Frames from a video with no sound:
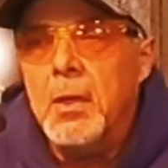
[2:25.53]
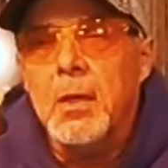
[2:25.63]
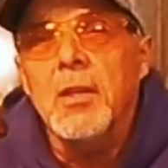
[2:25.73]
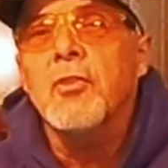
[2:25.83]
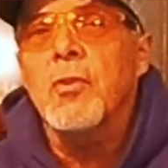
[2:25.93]

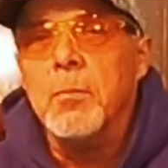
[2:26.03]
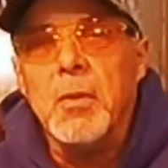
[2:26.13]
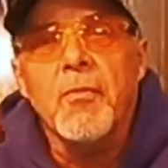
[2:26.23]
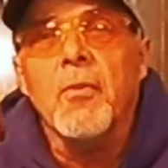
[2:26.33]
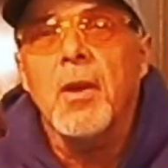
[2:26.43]
And it took
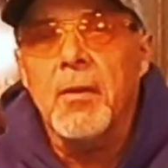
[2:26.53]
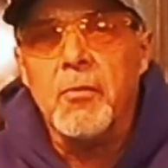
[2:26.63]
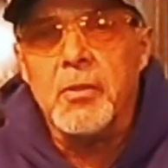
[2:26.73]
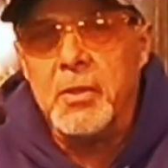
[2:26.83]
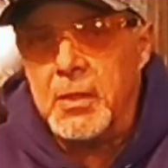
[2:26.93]
me
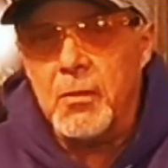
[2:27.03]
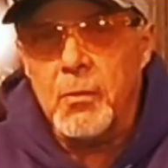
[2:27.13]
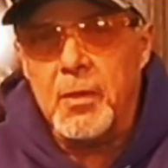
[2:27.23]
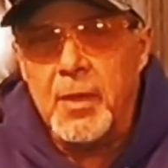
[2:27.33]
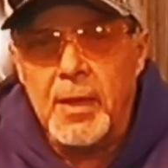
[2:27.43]
forever to get
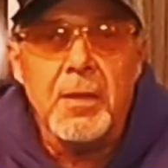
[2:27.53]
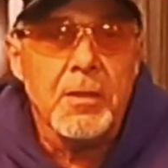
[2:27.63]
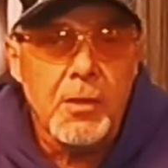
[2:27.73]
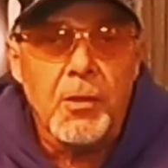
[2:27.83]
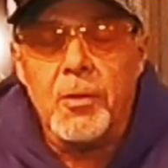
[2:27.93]
rid of that, a
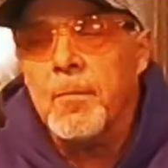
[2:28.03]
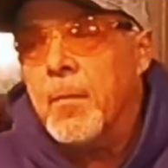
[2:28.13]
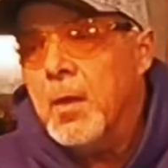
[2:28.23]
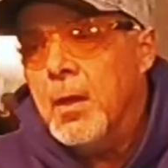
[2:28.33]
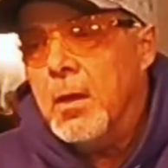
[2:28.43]
year.
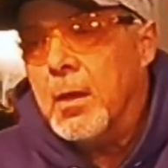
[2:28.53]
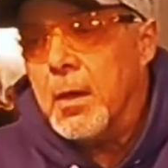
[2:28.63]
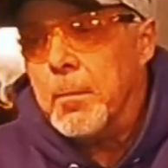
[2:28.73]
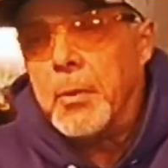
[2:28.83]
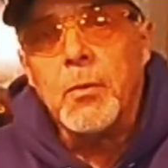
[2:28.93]

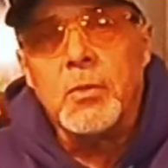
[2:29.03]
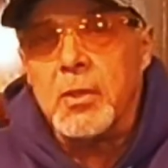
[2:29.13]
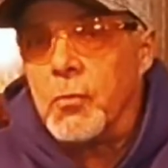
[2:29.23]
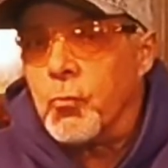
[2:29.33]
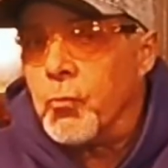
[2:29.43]
But it was
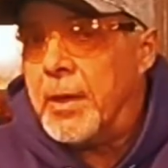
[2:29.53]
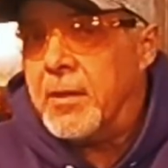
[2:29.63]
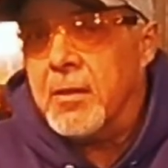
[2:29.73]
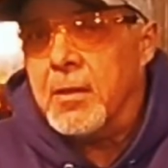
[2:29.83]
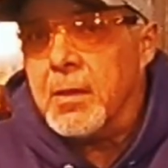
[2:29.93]
a
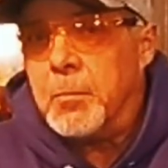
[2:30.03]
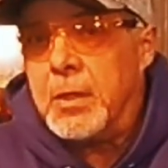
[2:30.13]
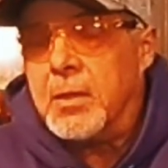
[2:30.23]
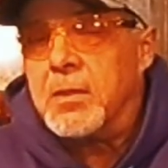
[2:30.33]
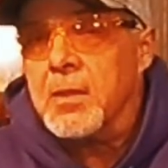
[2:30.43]
great thing,
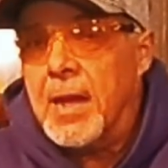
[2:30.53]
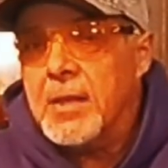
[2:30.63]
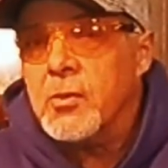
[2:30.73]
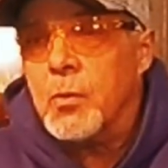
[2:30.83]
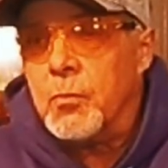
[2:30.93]
because
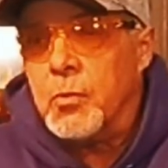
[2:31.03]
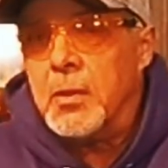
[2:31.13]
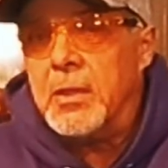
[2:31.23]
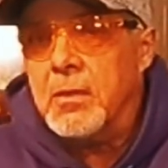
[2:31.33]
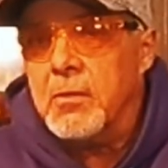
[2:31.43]
that's what
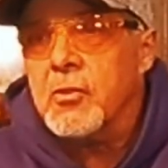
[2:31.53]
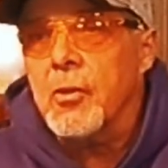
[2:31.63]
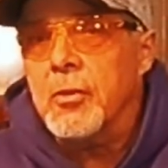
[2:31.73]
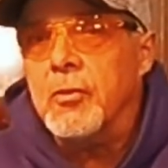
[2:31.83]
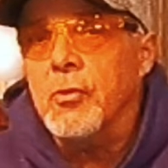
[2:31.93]
really
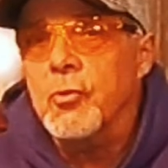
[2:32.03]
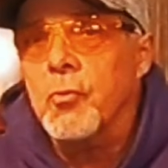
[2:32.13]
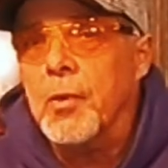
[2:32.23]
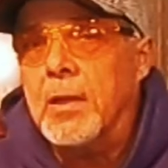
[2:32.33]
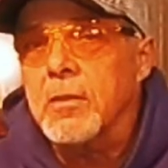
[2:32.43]
started to
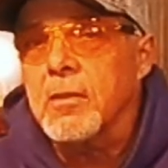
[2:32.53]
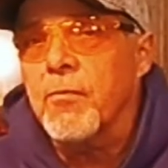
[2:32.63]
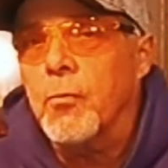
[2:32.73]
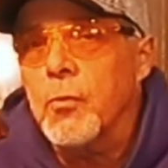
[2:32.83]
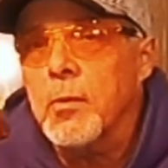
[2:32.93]

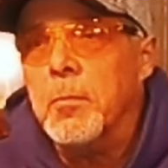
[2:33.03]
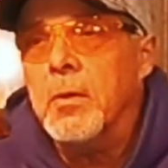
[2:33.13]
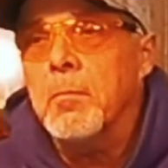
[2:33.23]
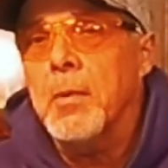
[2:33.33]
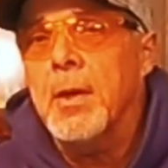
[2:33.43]

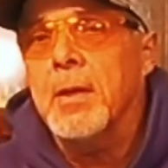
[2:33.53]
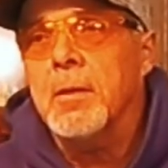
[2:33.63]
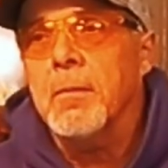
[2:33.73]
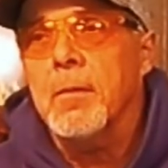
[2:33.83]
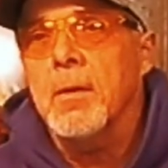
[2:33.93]
transform
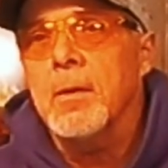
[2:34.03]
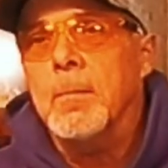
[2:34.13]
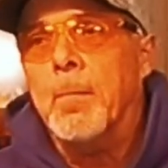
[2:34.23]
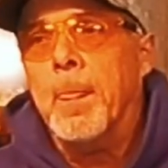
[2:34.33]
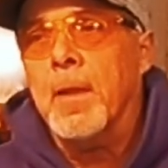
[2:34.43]
my
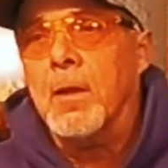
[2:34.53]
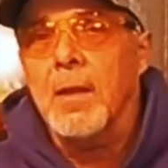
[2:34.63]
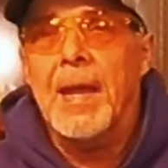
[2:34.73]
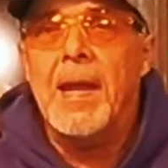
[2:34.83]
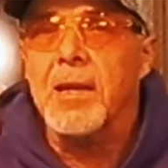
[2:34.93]

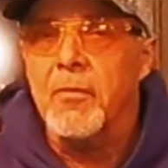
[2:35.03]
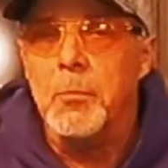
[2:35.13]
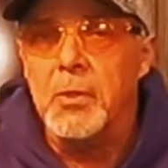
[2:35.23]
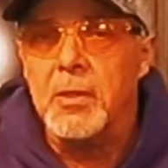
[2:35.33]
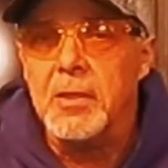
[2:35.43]
lack of
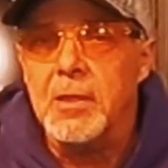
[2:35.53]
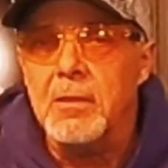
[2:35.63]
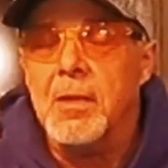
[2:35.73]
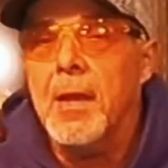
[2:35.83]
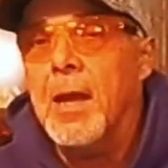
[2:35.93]
ability
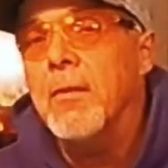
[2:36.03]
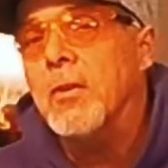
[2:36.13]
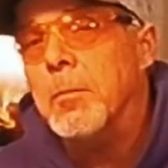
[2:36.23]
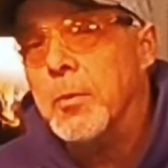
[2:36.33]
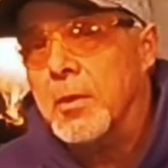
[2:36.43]
to
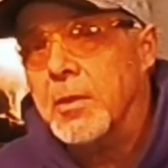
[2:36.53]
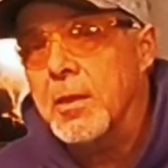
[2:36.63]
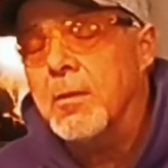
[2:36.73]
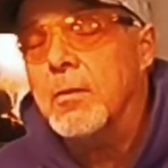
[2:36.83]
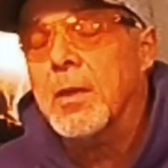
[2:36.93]
having
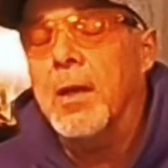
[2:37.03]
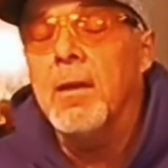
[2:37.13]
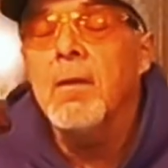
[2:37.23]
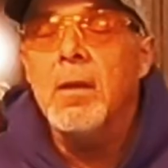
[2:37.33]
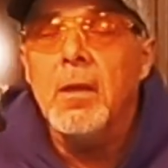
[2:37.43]
ability, okay?